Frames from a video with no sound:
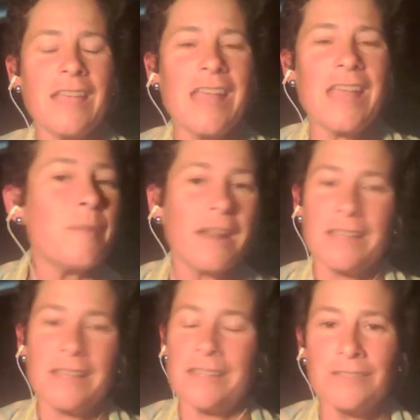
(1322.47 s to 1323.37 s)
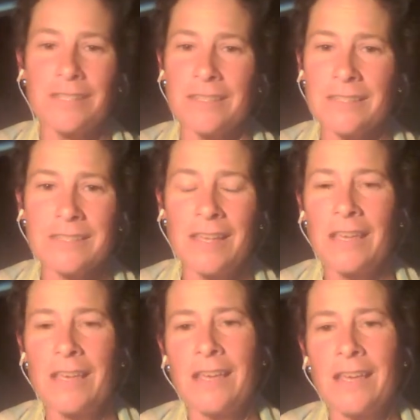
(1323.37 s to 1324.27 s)
anybody can do this.
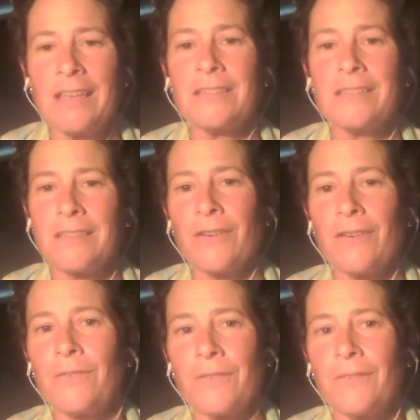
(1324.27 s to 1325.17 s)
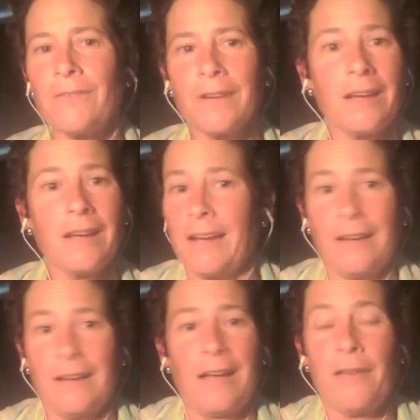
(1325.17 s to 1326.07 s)
So
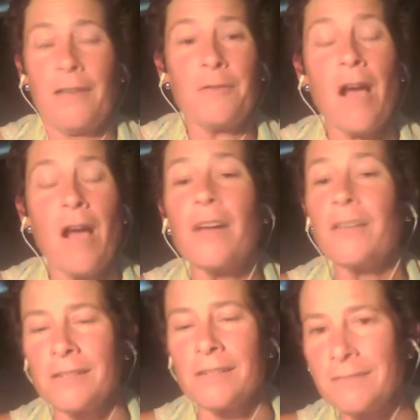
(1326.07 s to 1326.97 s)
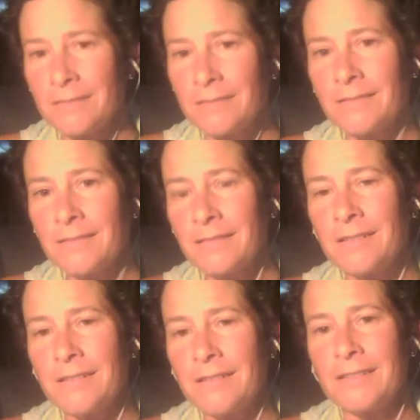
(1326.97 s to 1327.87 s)
I would be honored
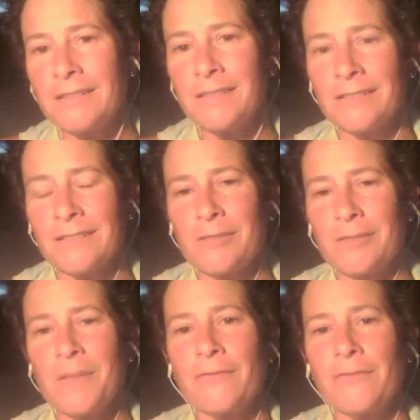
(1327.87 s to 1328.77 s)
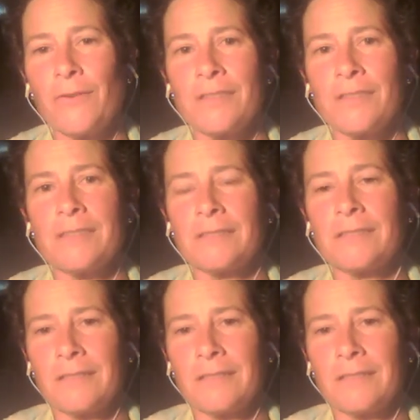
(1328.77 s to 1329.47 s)
to be a voice.